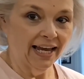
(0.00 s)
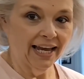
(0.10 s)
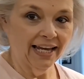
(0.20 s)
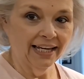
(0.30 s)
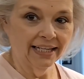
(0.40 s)

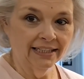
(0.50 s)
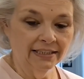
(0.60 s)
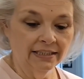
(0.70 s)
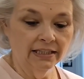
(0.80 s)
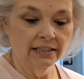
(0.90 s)

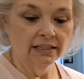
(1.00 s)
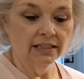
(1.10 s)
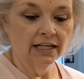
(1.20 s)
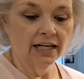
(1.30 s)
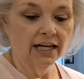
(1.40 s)
And
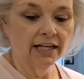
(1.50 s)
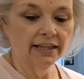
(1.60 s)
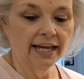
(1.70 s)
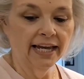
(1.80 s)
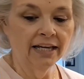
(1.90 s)

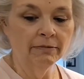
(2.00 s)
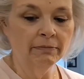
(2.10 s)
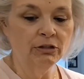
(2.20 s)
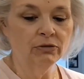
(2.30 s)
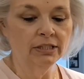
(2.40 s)
the ham
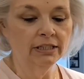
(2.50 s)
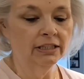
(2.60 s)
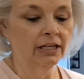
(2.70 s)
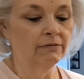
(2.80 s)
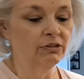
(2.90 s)
I'm using
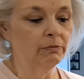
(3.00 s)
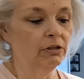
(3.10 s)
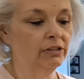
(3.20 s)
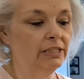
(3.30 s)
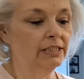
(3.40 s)
comes from
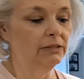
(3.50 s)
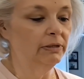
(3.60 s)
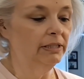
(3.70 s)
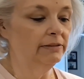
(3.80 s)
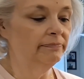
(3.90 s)
Aldi's as
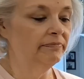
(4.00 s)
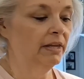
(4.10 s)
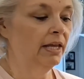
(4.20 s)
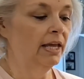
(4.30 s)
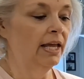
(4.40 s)
well,
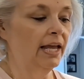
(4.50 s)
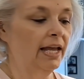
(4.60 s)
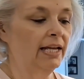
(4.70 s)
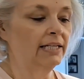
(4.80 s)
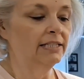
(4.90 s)

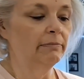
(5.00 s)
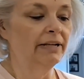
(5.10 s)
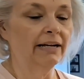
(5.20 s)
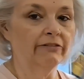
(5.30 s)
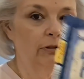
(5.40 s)
and it's a
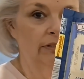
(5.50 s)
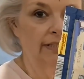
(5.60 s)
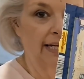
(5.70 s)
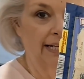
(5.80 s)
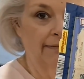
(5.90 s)
Black
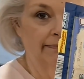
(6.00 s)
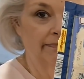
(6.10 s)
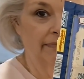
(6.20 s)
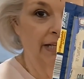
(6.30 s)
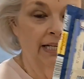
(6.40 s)
Forest ham.
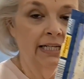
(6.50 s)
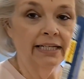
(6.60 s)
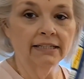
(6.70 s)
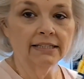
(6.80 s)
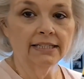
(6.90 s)

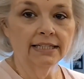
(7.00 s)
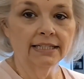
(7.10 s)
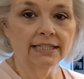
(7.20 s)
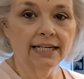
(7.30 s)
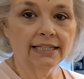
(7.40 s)
Now 6
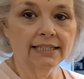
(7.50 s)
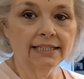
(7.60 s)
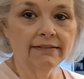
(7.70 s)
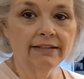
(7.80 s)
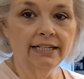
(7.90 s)
slices
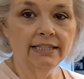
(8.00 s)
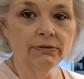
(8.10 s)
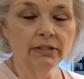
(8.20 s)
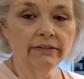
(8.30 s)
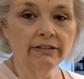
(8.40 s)
of these
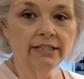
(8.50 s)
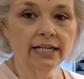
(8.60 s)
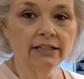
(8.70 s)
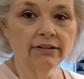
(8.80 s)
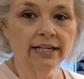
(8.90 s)
will give you
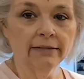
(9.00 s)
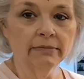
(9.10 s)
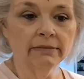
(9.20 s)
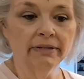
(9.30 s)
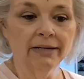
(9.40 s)
10
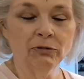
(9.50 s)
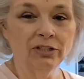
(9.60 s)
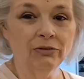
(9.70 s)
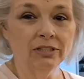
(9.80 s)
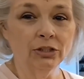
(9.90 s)
grams, but I'm only
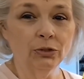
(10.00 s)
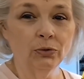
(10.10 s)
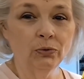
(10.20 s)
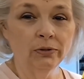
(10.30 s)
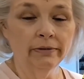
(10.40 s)
using
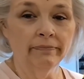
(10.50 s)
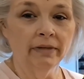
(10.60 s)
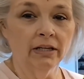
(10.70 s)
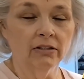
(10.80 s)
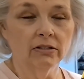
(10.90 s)
2,
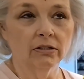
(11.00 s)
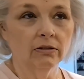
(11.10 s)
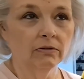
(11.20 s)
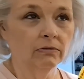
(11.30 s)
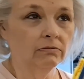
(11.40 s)

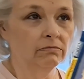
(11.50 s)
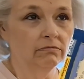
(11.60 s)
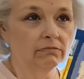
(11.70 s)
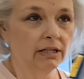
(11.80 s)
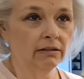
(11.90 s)
so
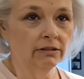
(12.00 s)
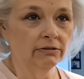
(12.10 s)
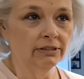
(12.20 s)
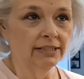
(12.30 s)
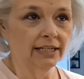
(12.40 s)
I don't know,
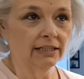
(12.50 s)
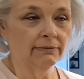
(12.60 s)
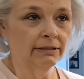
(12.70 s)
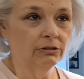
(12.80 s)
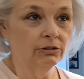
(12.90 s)
what's that come
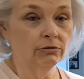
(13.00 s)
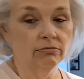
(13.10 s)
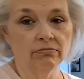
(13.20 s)
out to?